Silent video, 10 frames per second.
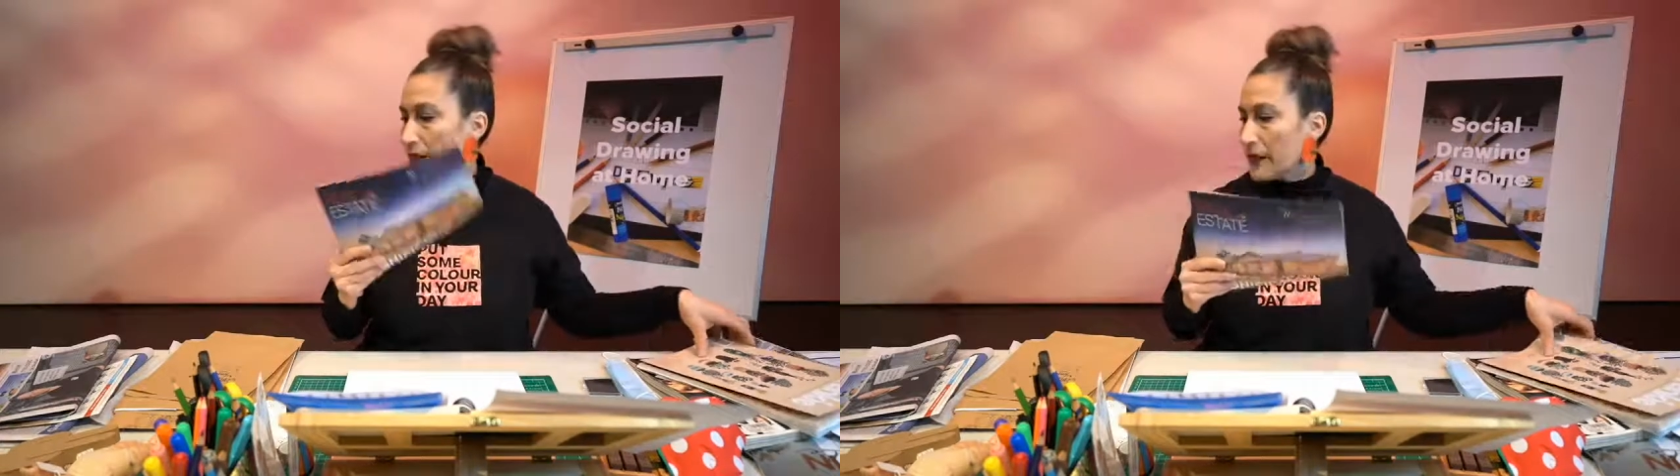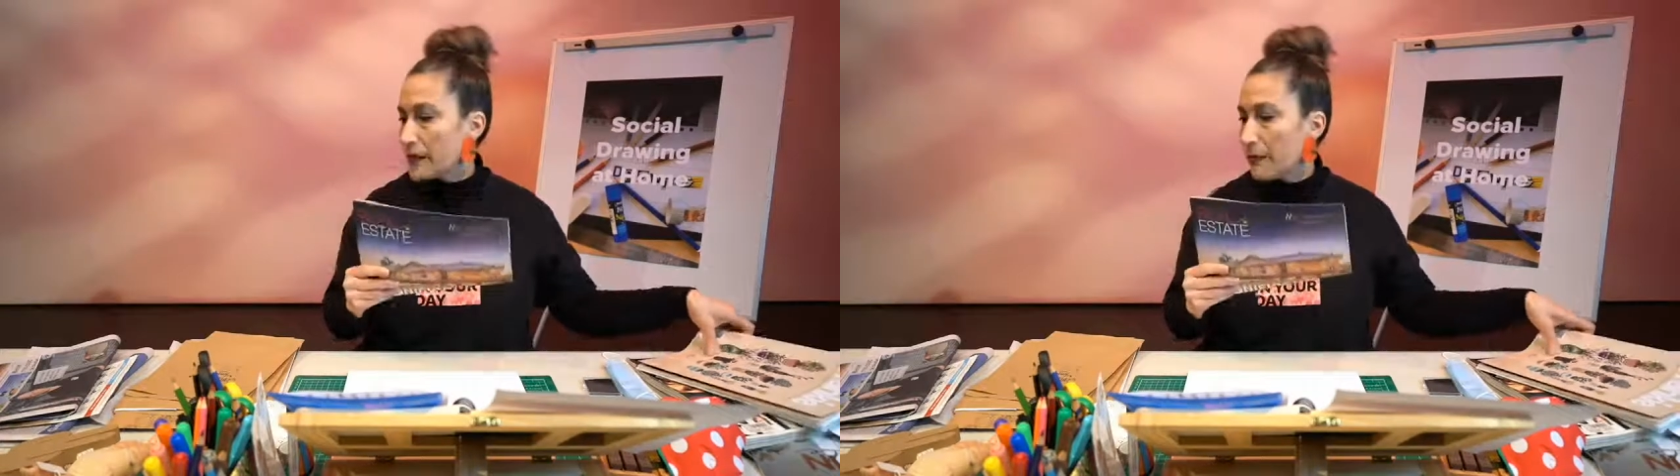
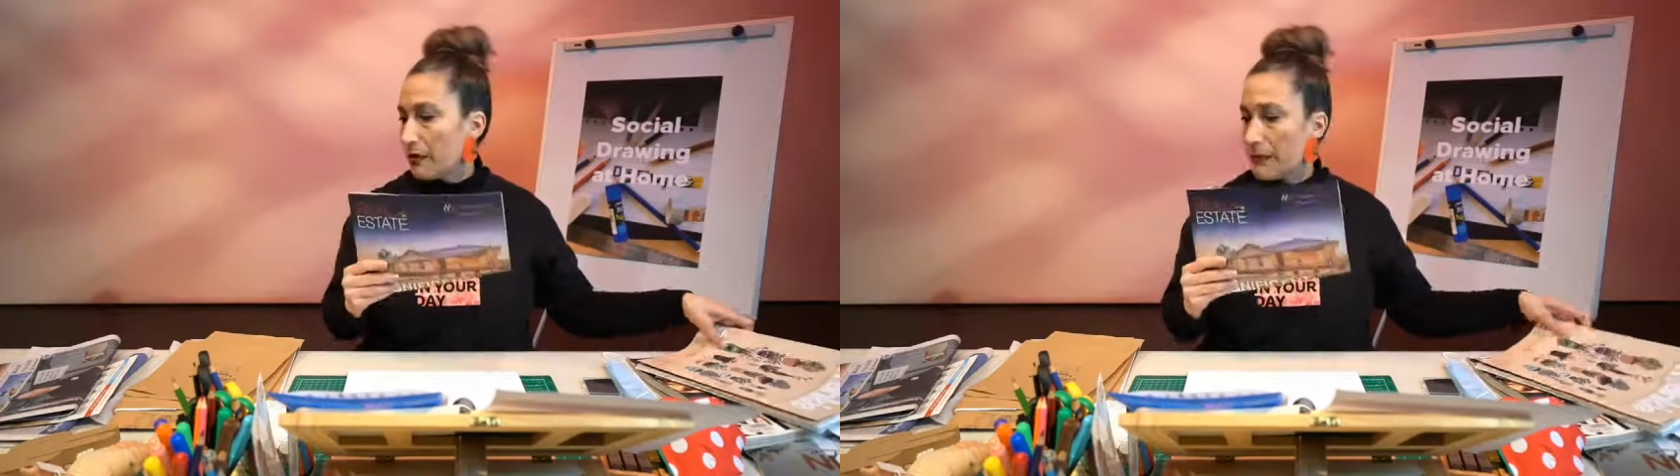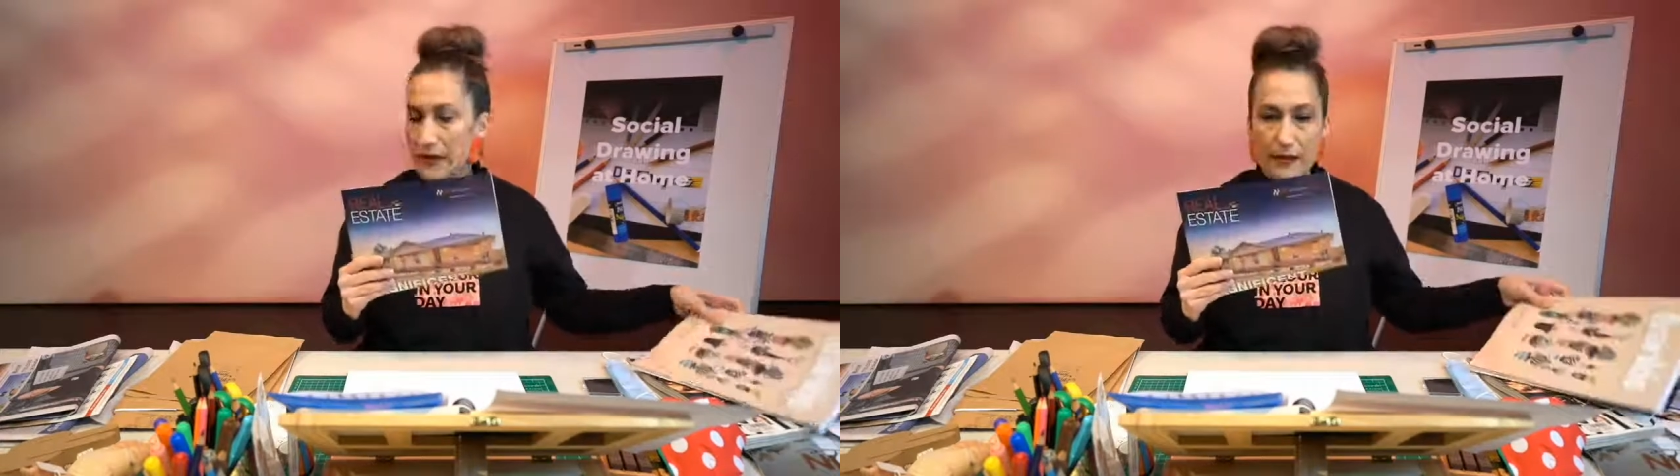
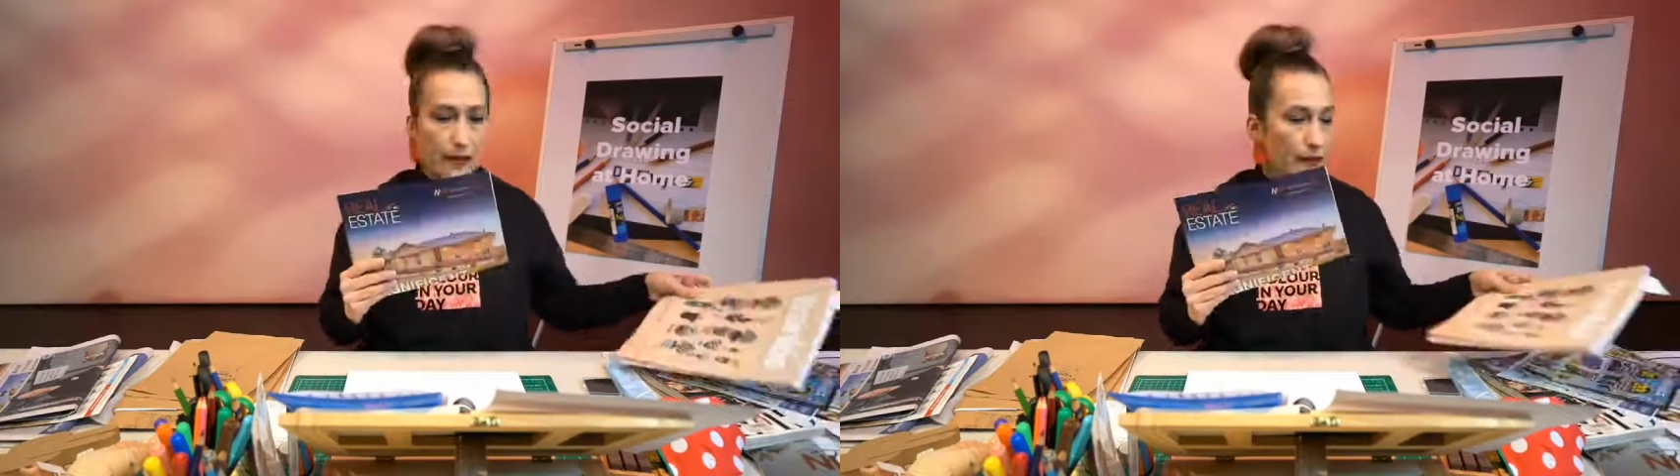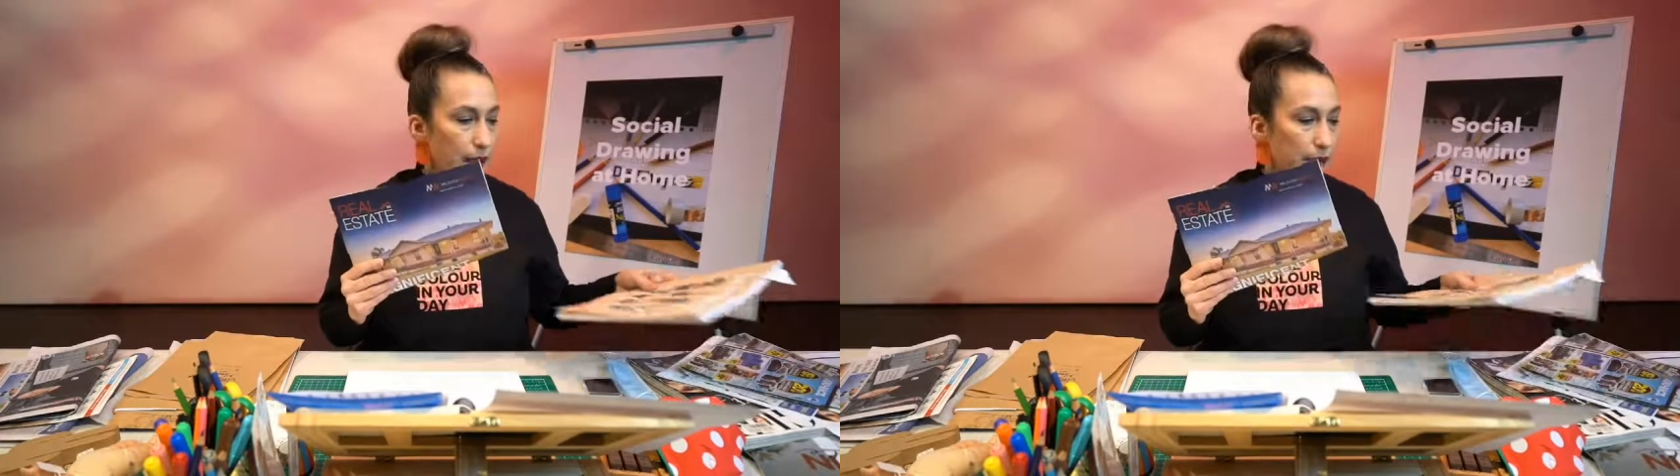supplements
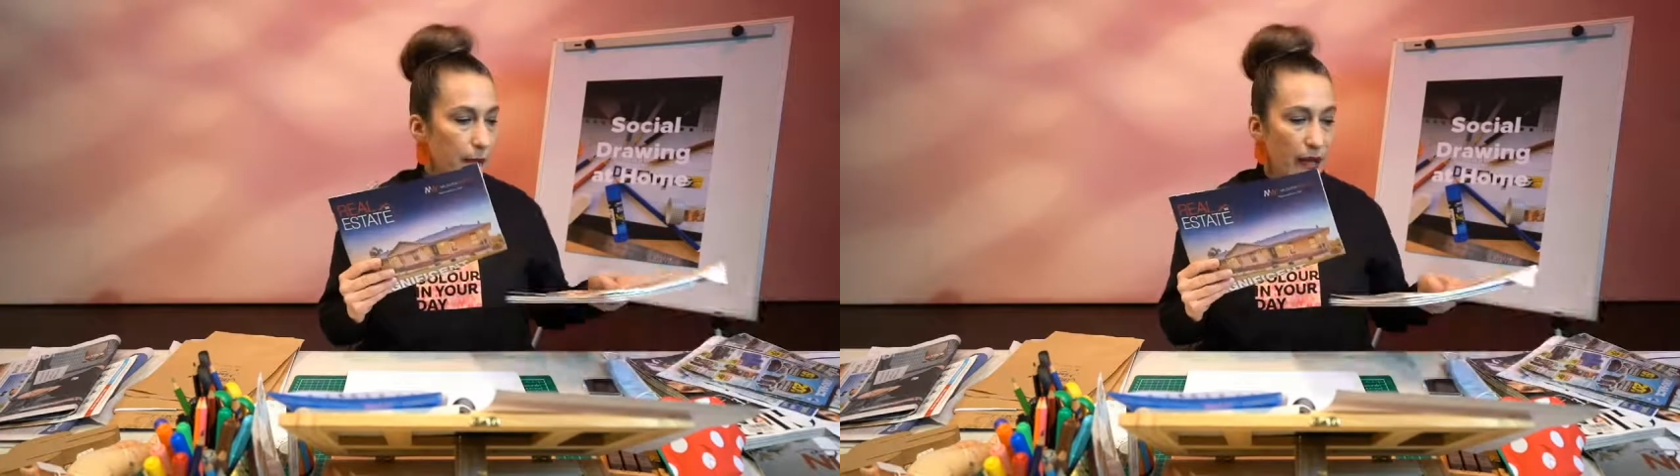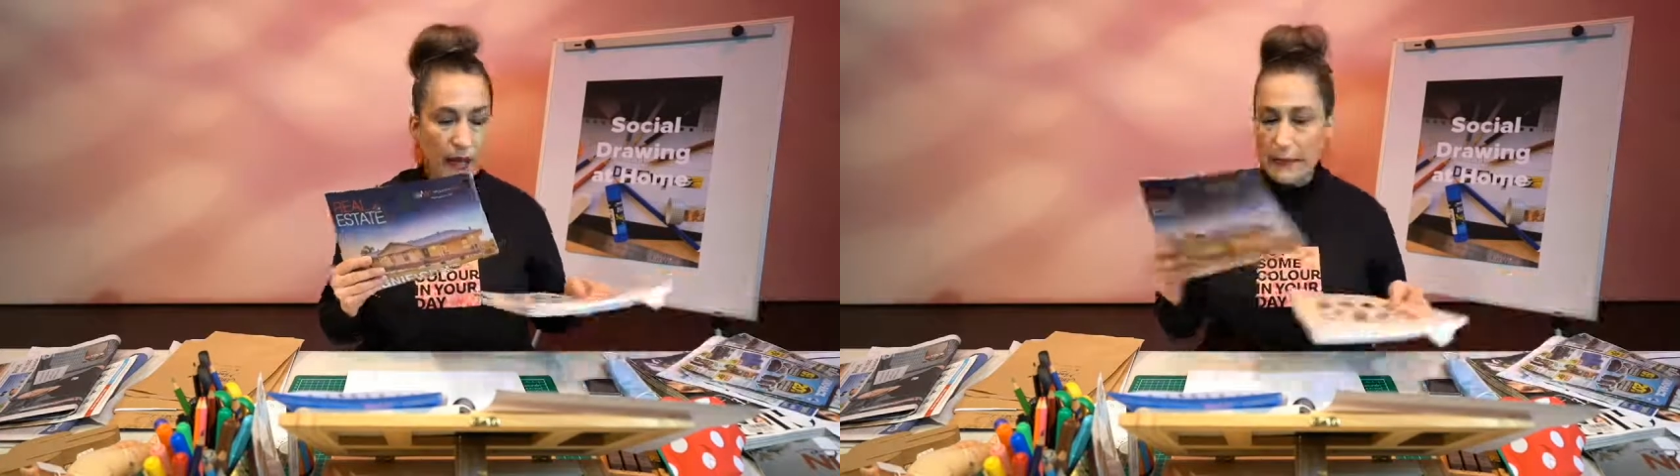that you get in the
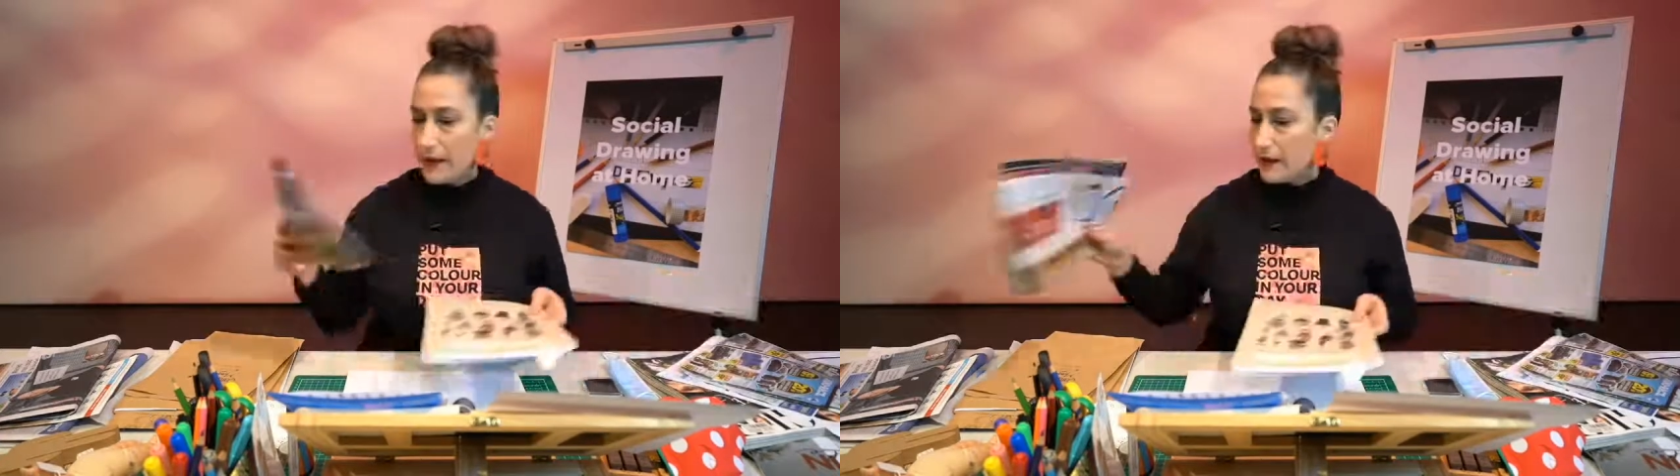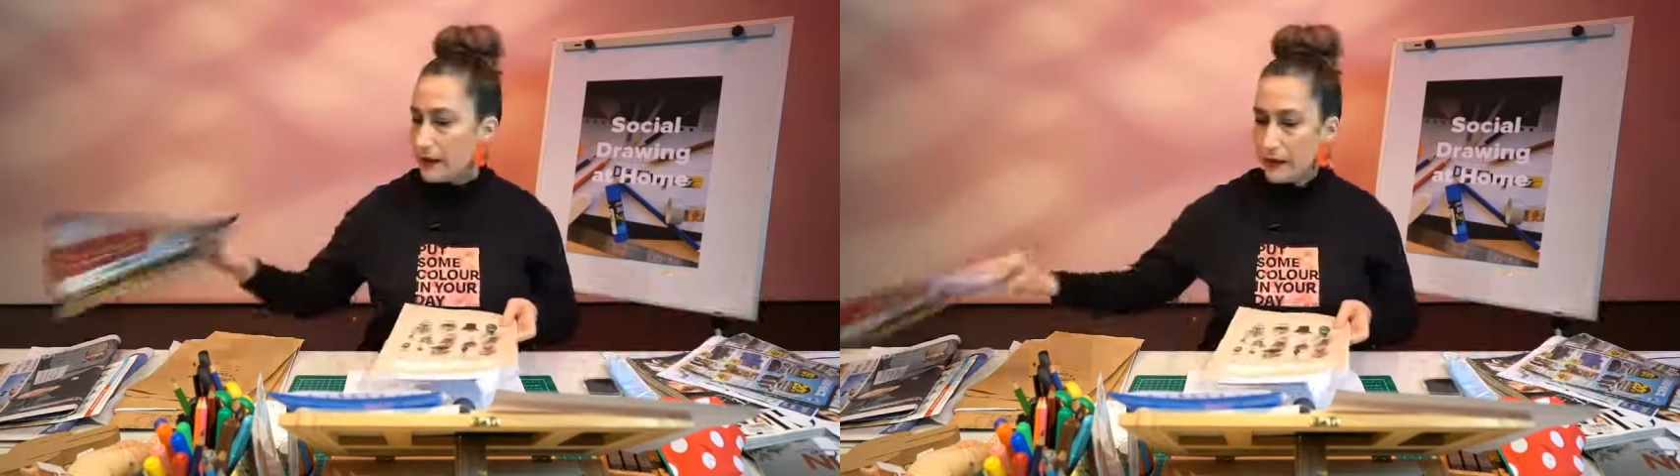
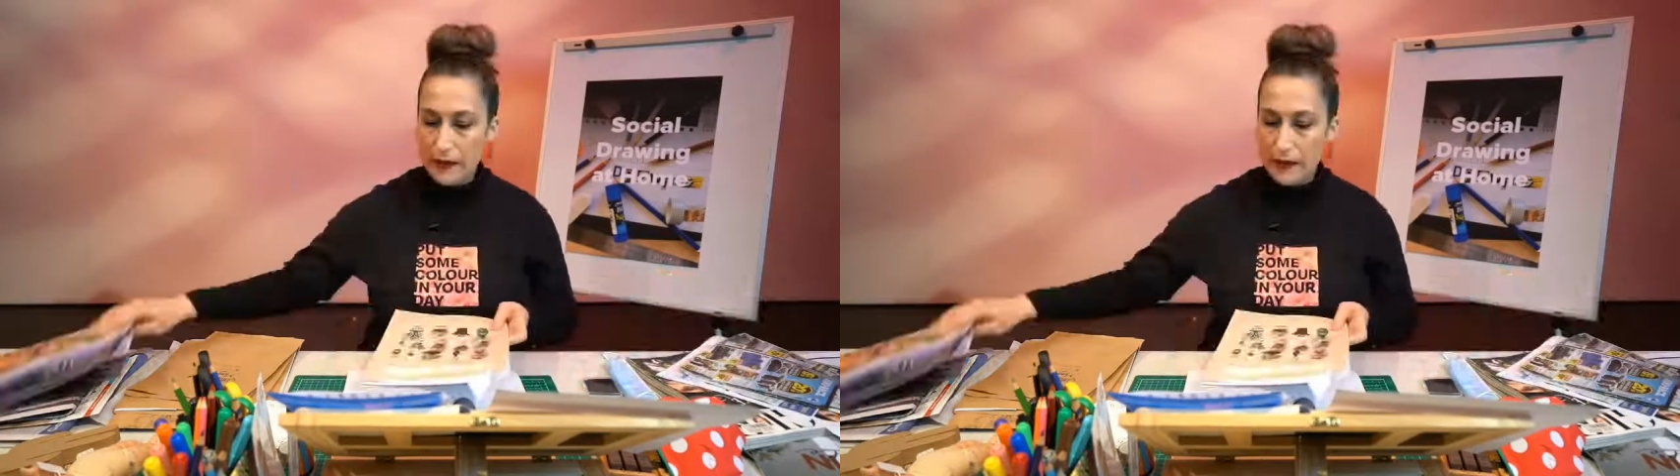paper.